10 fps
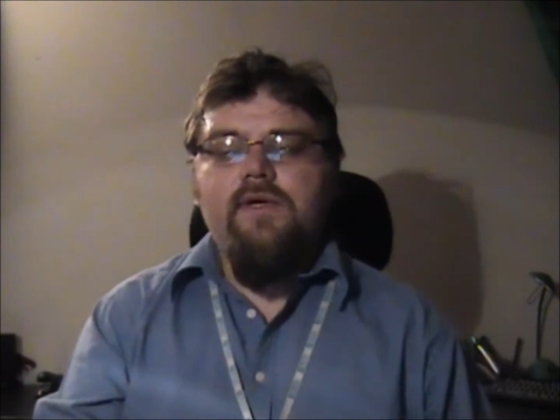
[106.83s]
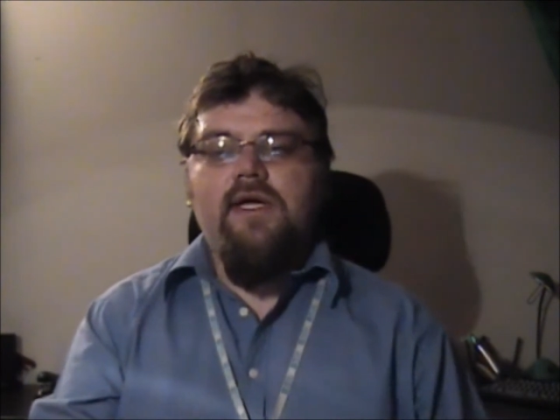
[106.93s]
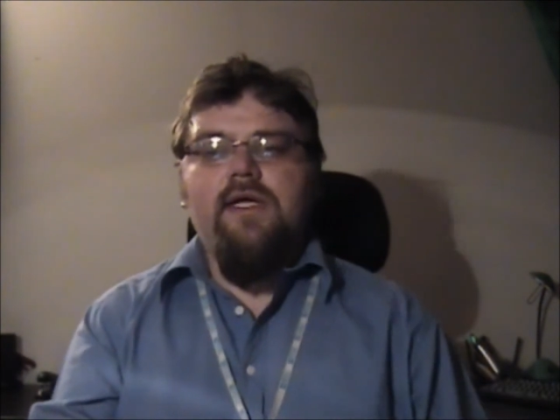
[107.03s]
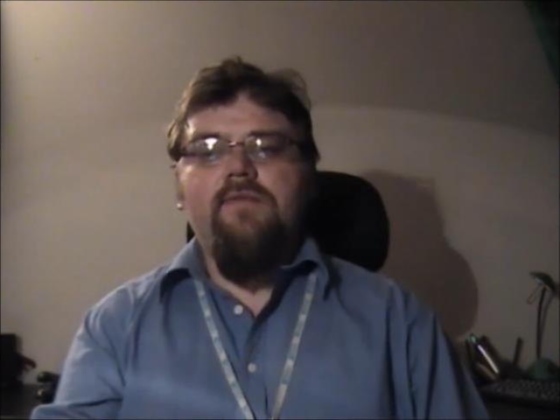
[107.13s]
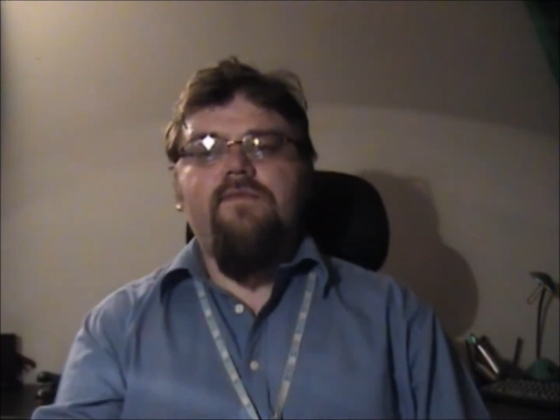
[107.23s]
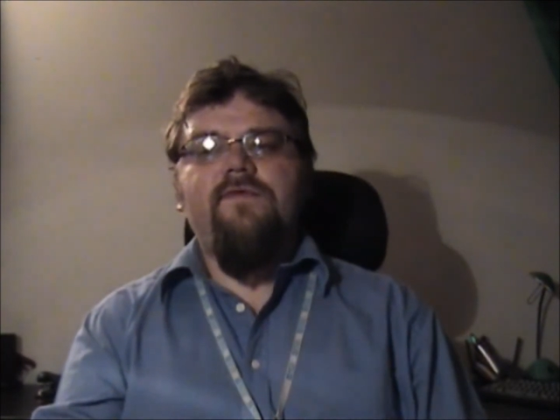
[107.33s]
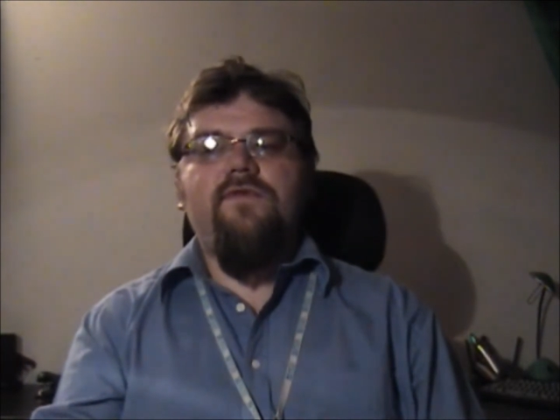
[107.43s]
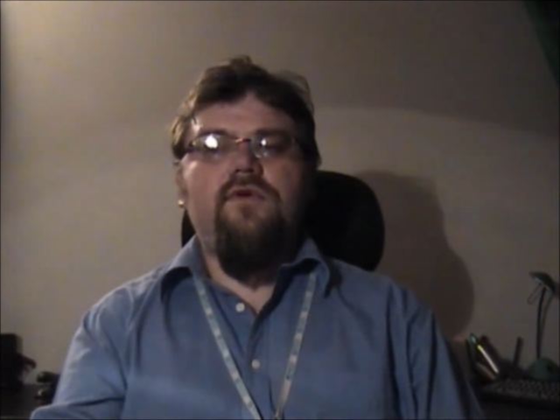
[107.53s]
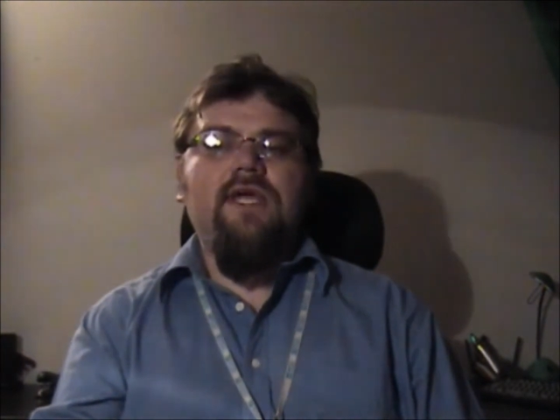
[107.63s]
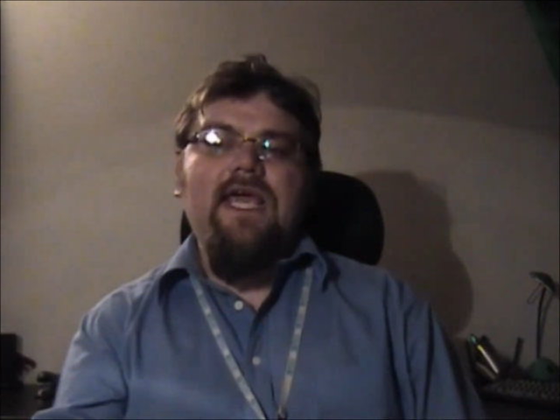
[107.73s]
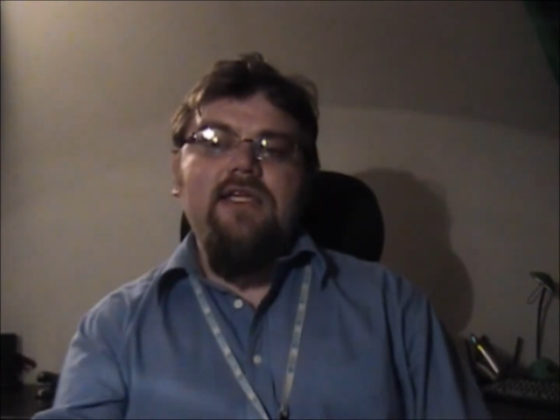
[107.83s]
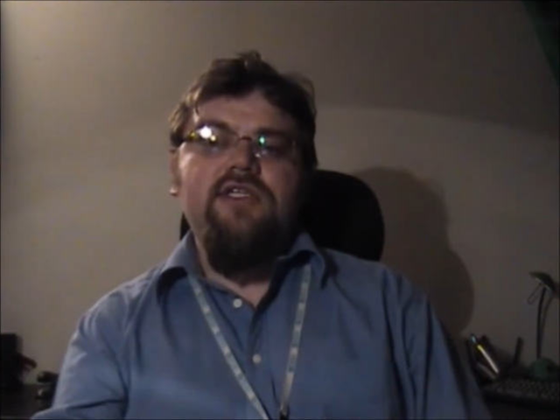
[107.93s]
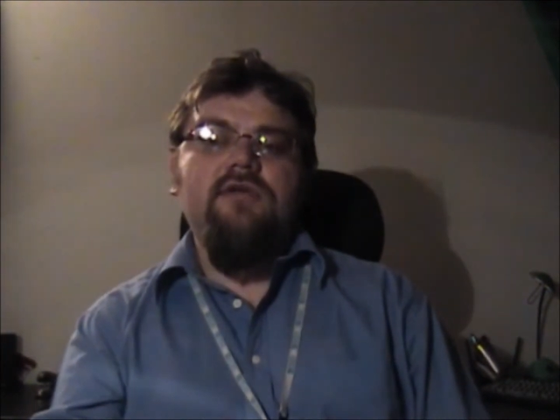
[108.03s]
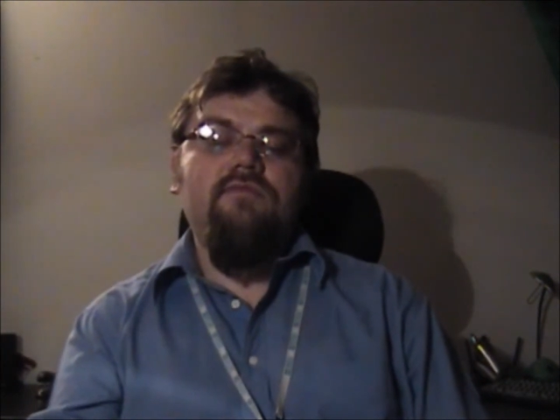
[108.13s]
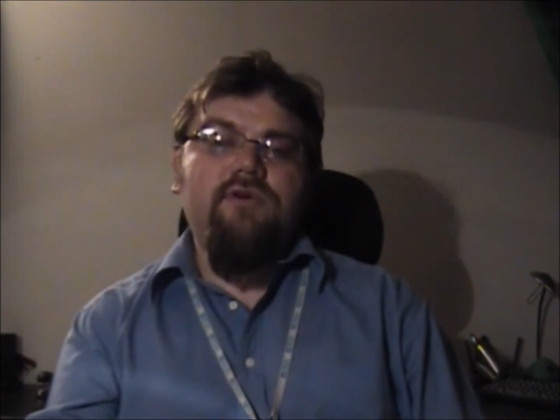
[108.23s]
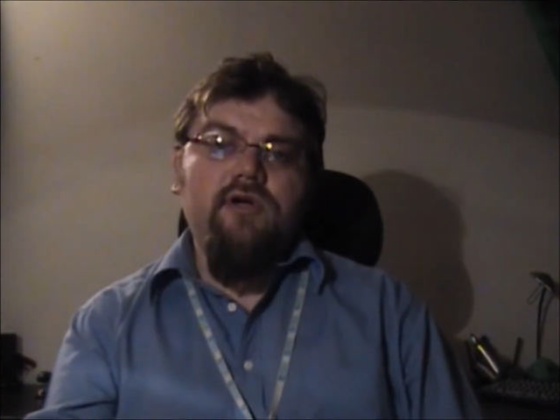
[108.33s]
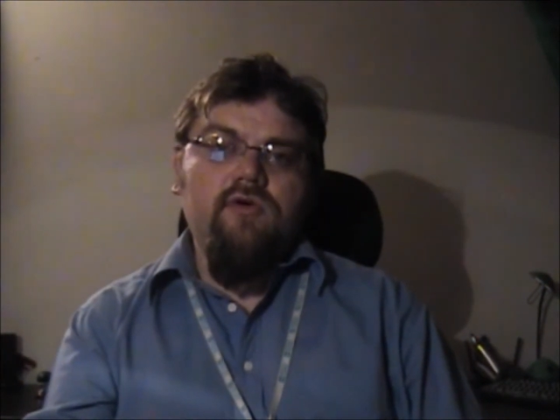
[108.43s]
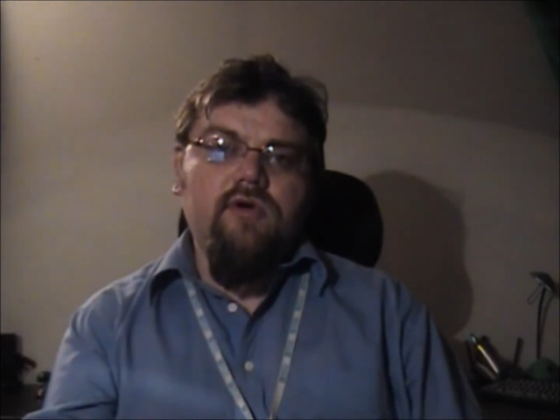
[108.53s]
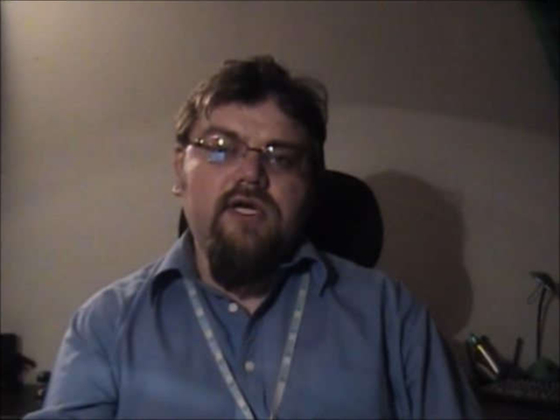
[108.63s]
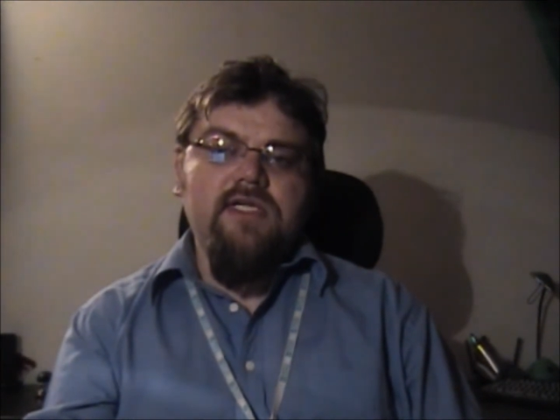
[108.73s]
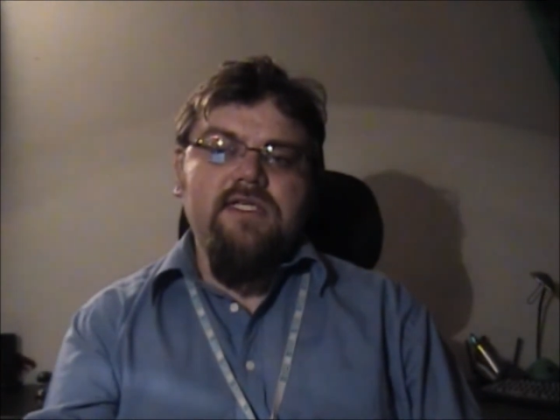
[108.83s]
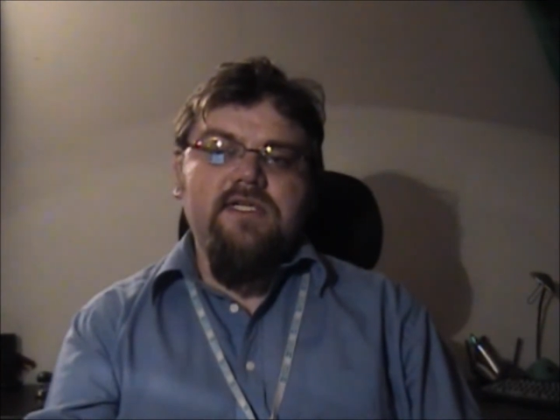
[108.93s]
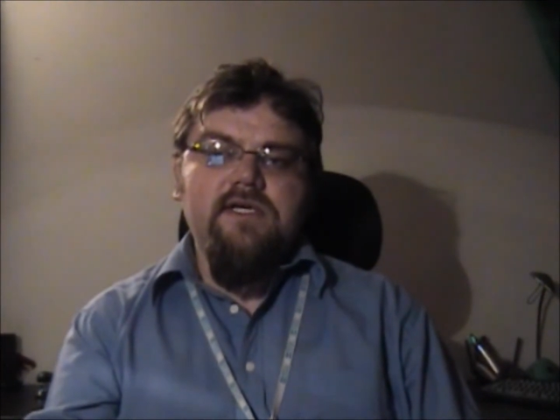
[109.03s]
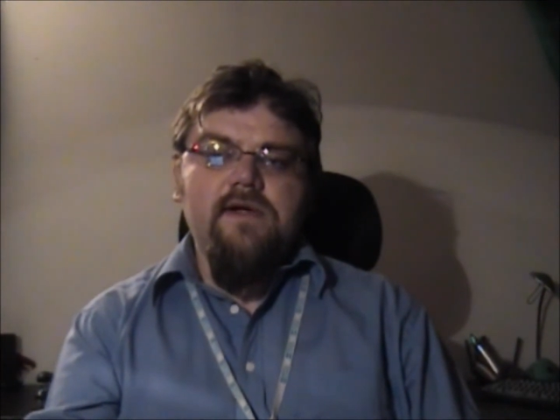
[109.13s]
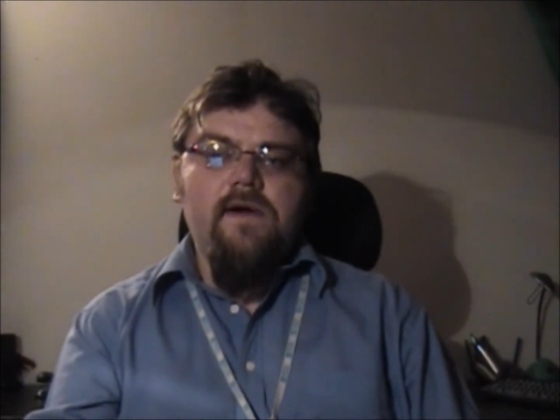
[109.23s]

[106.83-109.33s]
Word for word: um, for gauging progress